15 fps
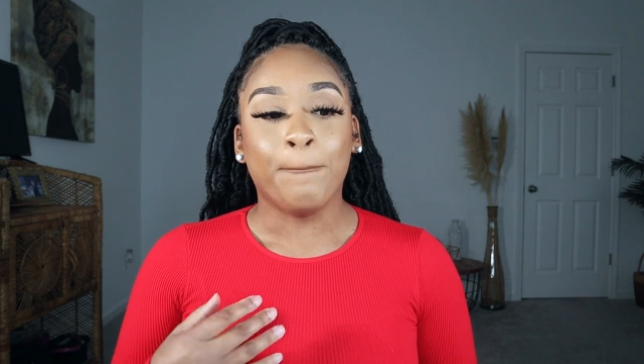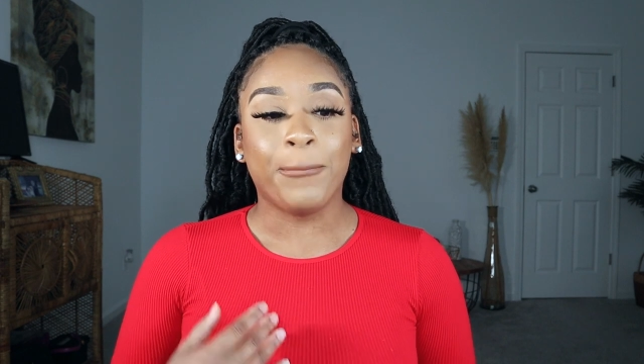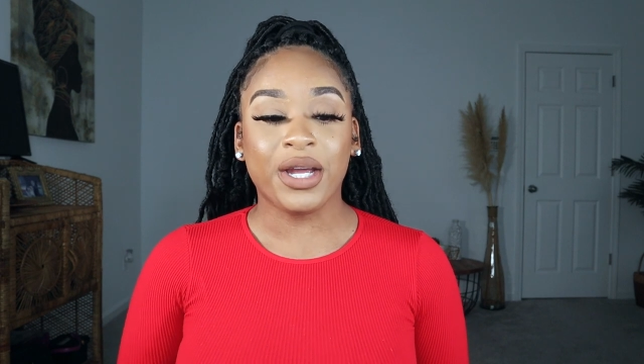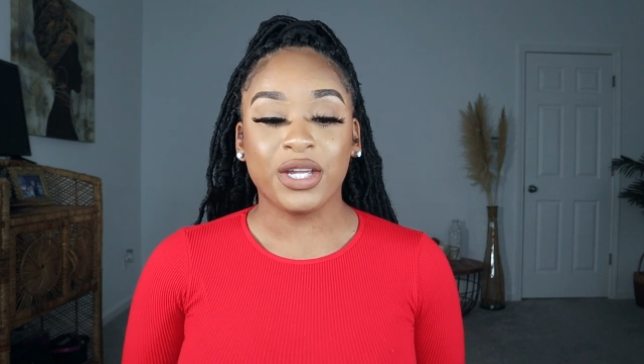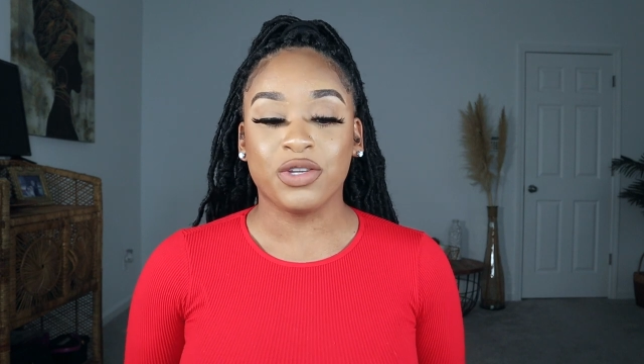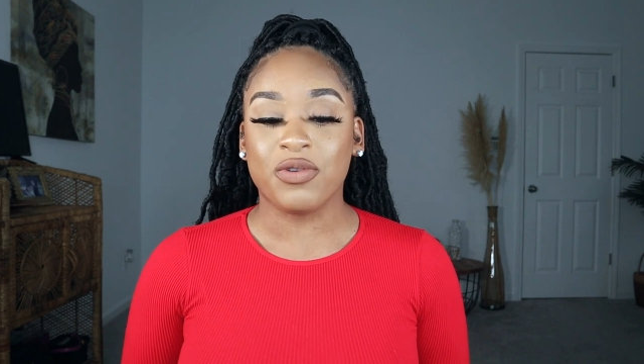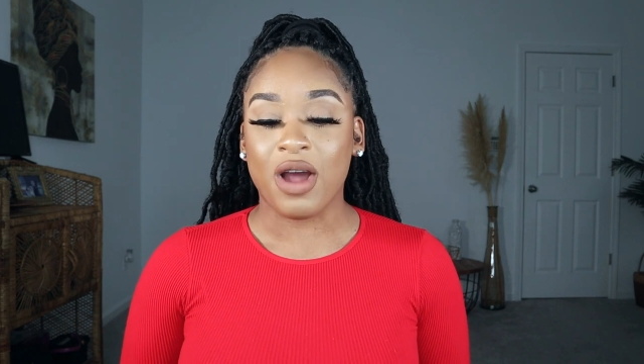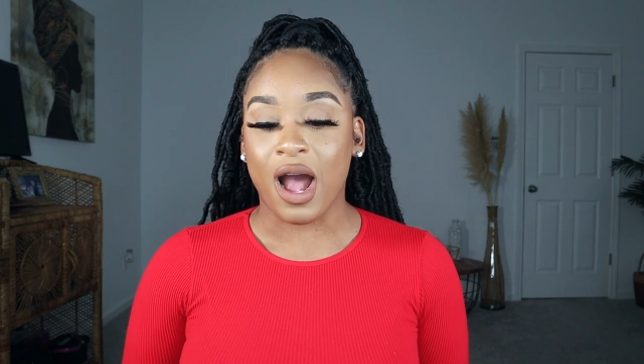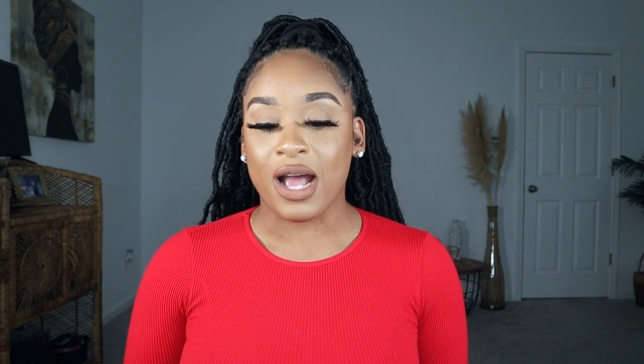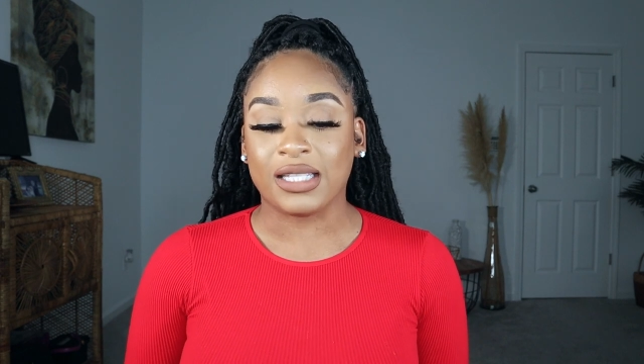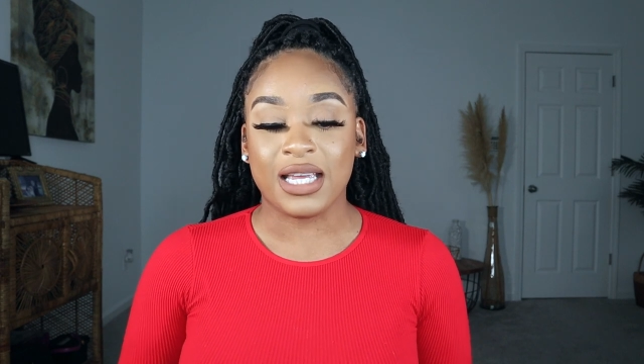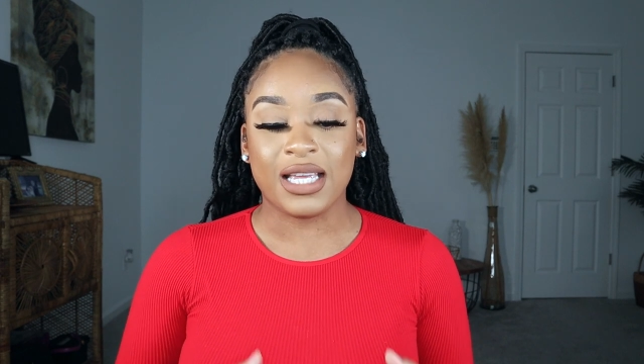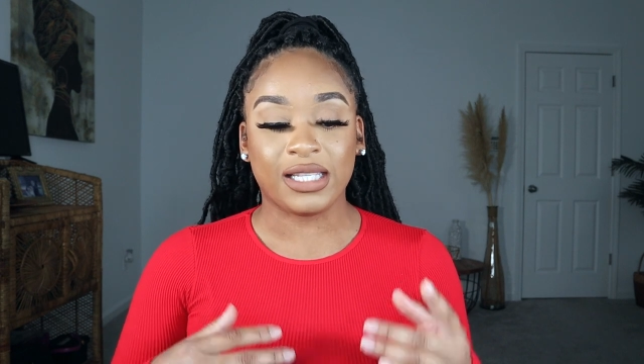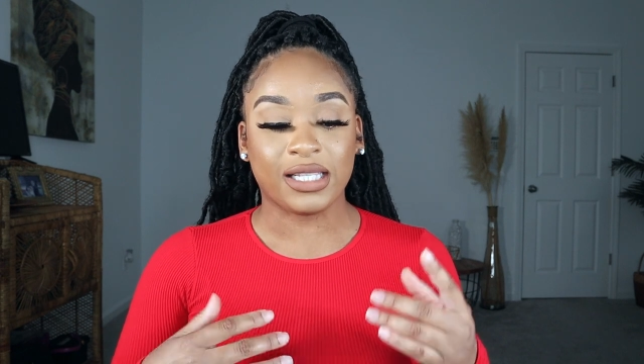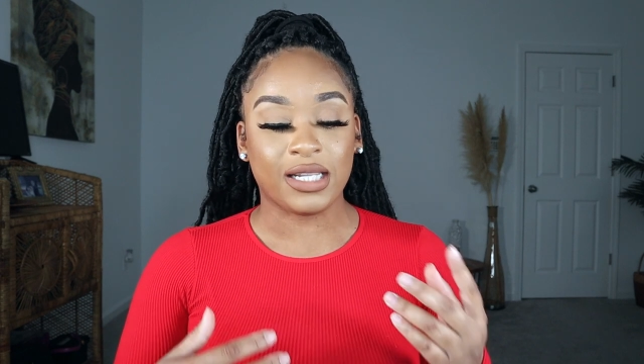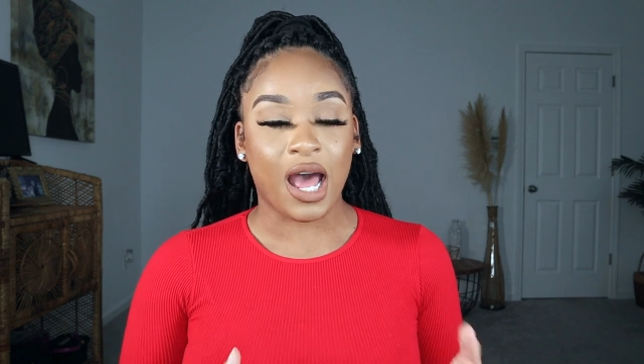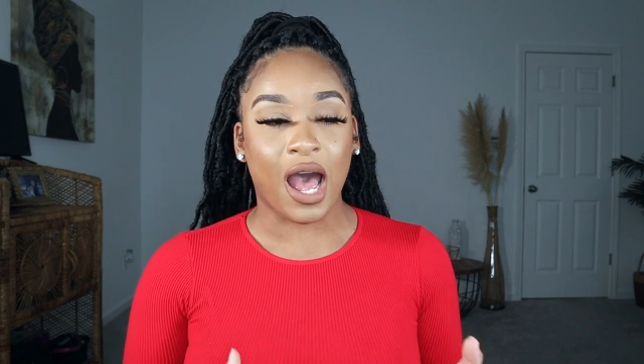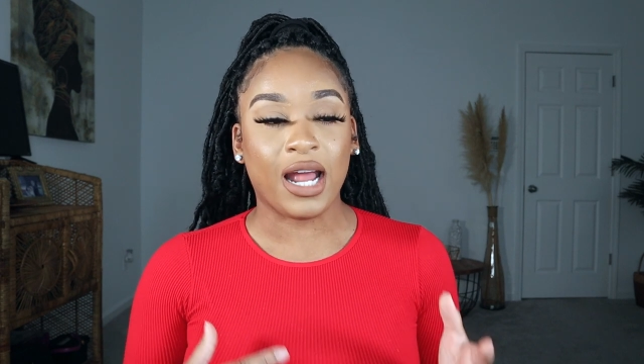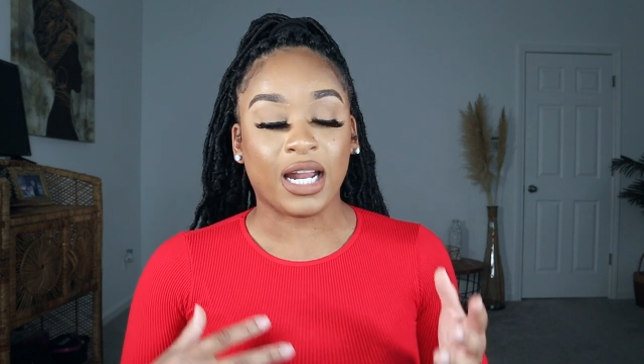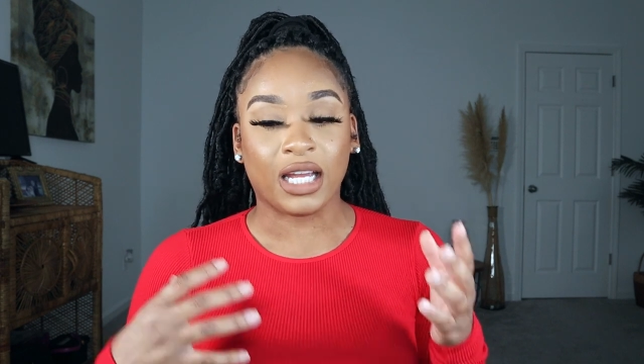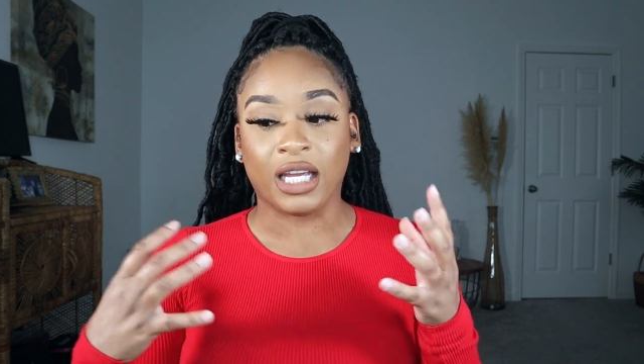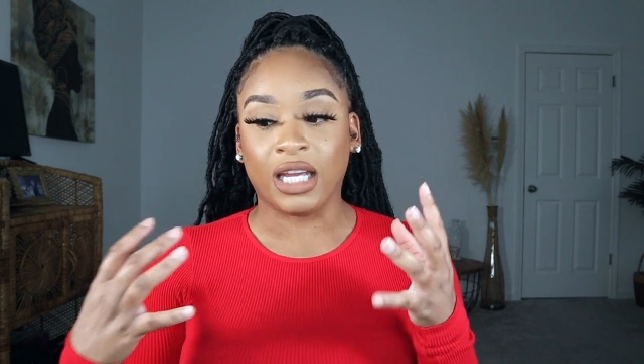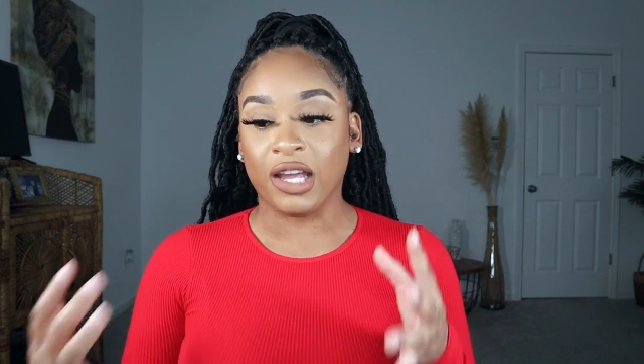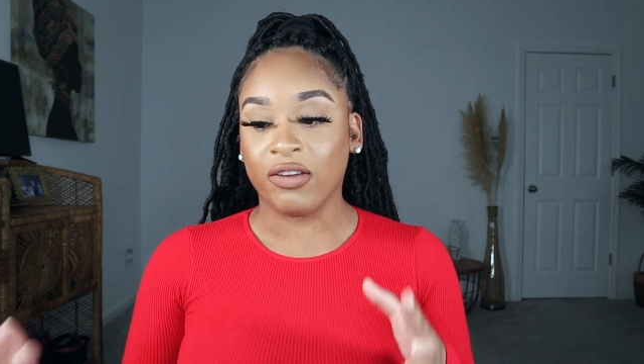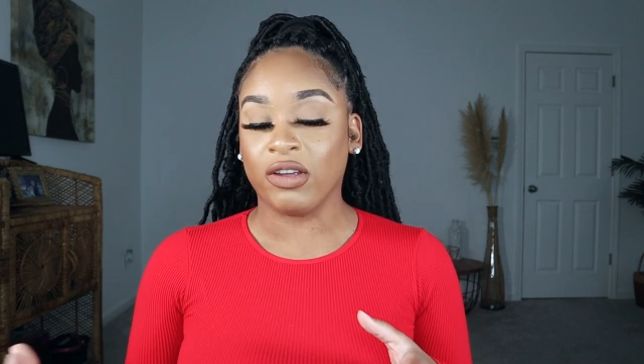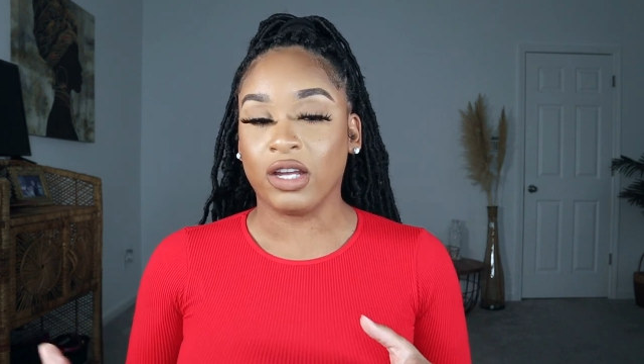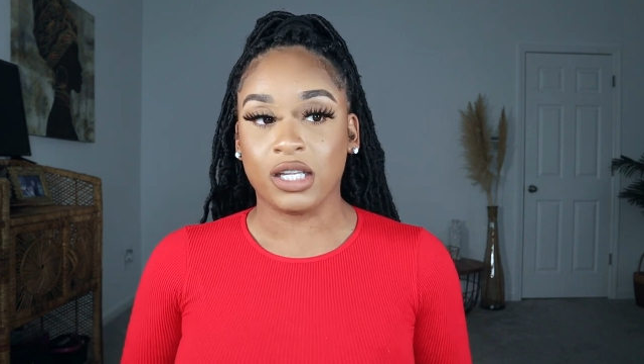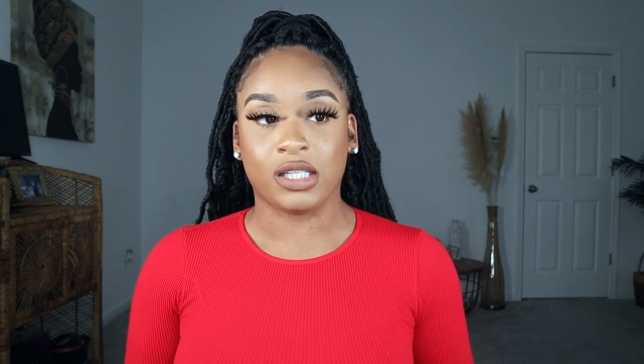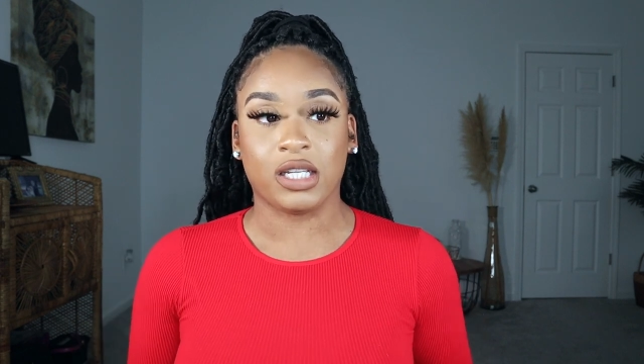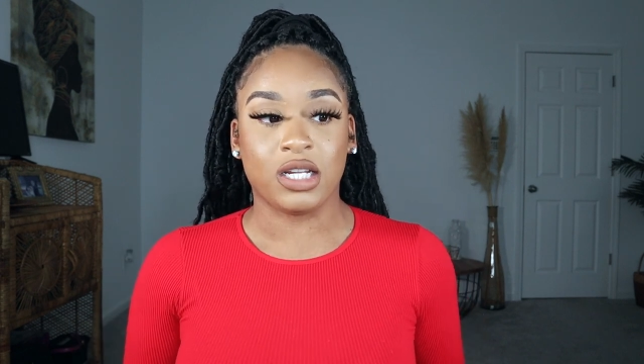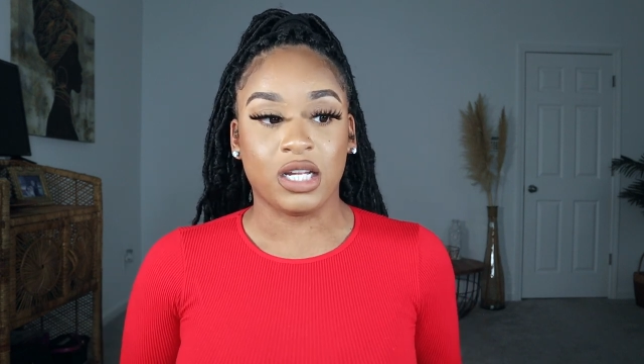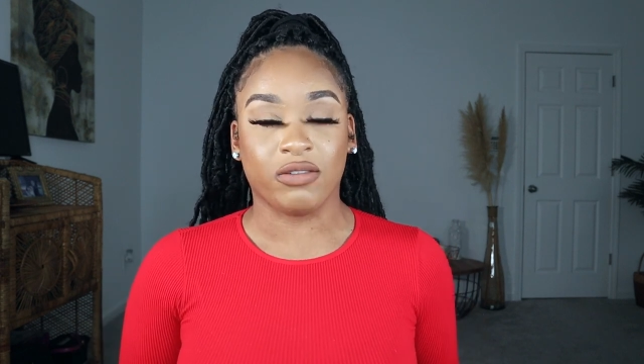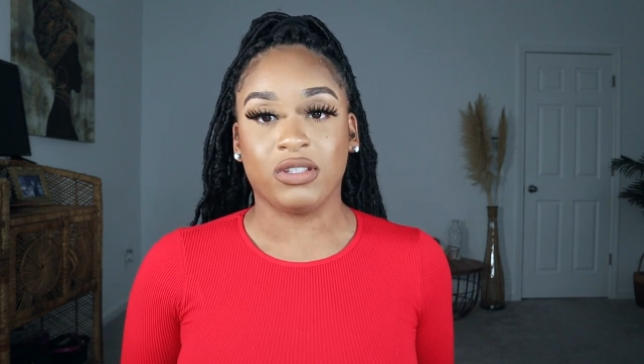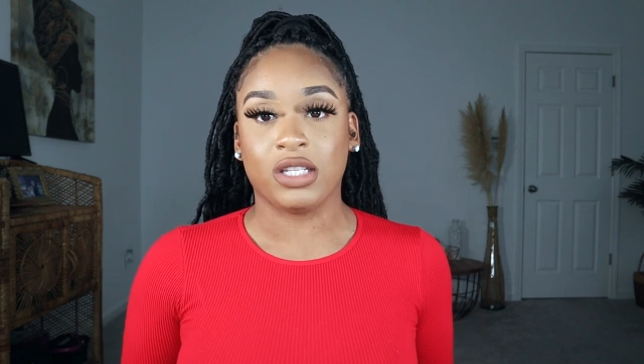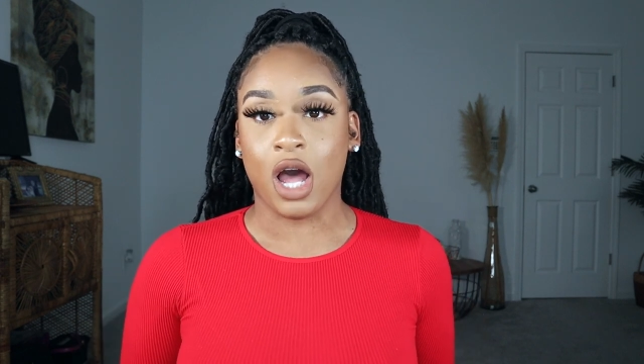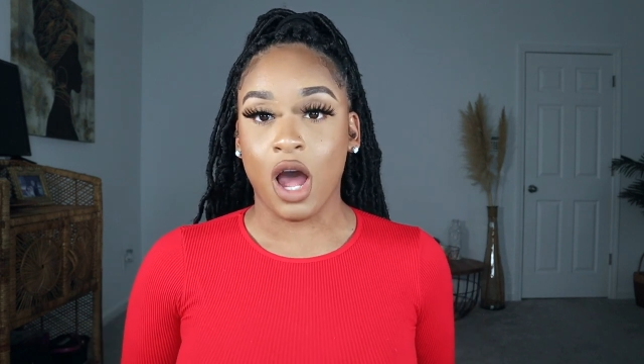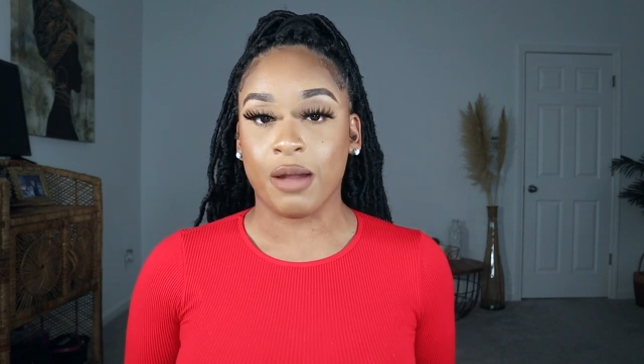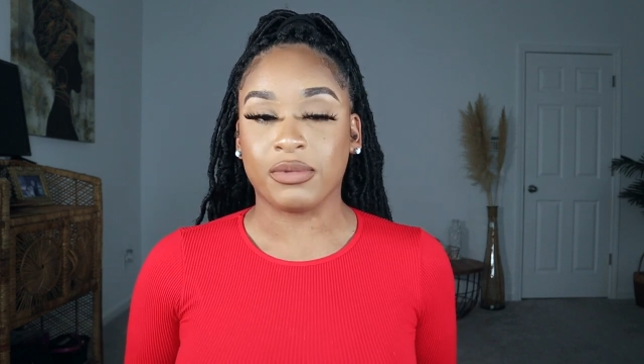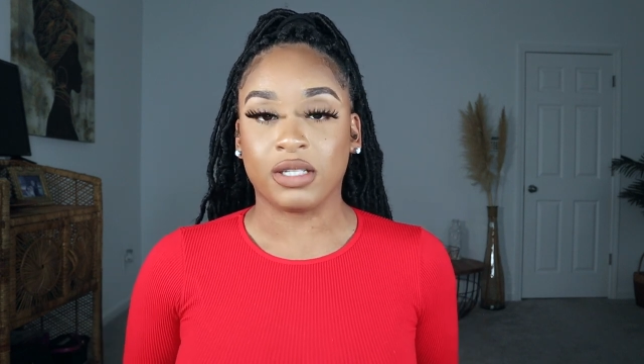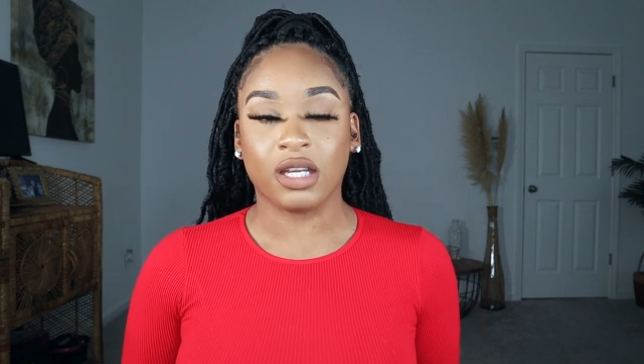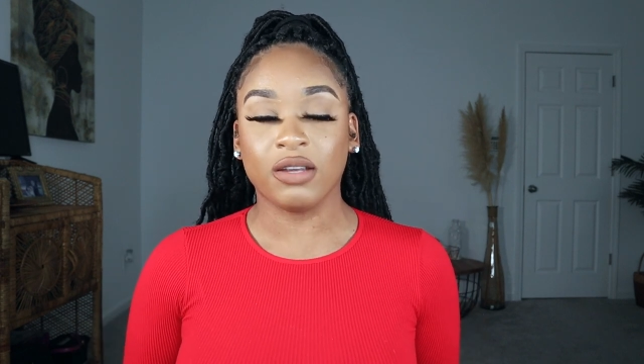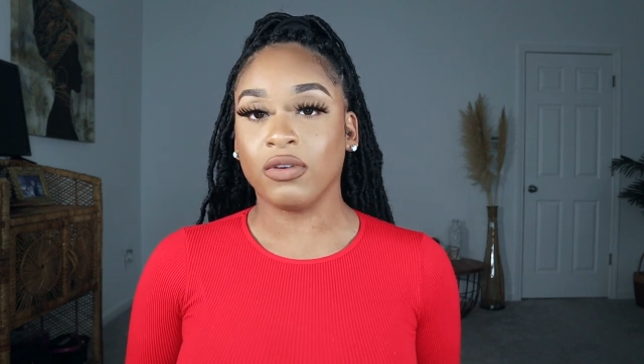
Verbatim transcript: but you guys it's not giving us enough time to